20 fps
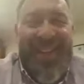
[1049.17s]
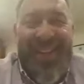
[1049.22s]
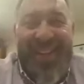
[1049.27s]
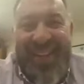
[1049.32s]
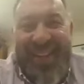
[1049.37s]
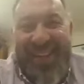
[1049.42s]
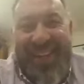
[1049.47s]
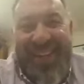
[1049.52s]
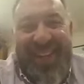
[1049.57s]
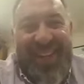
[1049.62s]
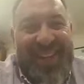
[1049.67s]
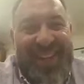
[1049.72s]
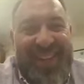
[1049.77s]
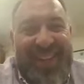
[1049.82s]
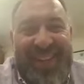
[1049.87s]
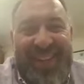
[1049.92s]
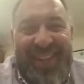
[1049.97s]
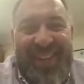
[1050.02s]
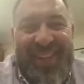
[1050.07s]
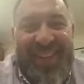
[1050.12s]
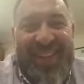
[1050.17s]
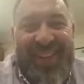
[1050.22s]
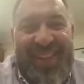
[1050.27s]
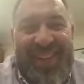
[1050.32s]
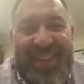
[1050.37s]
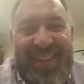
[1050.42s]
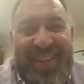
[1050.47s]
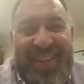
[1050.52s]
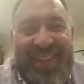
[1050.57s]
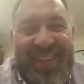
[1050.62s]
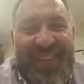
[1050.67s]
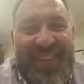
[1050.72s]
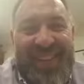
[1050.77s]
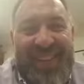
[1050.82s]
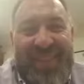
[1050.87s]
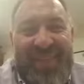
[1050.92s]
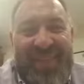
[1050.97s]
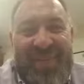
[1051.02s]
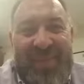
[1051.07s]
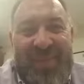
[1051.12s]
a great review shared around
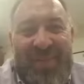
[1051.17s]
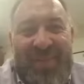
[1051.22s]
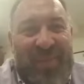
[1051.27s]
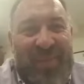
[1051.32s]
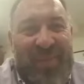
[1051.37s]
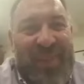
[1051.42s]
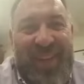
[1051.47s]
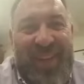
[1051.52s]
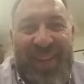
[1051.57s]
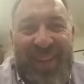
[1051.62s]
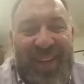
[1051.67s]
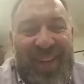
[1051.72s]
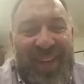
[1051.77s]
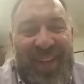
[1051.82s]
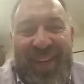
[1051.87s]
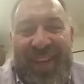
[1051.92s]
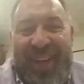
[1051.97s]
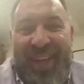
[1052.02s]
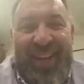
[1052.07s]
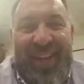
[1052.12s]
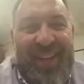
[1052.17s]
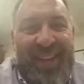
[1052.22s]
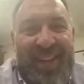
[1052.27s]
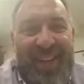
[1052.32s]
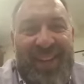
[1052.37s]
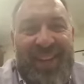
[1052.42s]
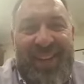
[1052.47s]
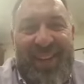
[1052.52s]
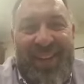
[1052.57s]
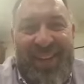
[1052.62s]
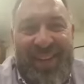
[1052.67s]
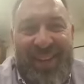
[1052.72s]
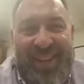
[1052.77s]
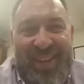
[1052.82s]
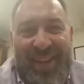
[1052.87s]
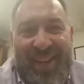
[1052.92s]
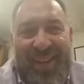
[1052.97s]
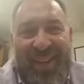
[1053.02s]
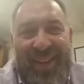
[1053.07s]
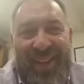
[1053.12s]
Newcastle
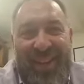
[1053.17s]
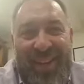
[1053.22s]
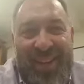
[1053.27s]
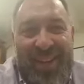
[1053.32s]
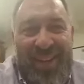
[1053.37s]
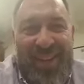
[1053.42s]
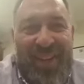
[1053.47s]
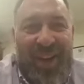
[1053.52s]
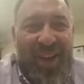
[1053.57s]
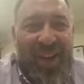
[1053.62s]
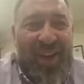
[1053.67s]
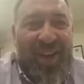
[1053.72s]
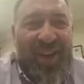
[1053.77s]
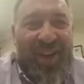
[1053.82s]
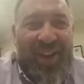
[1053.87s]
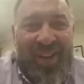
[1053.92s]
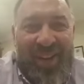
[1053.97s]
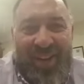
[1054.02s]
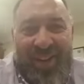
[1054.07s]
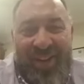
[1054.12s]
insurance across the board?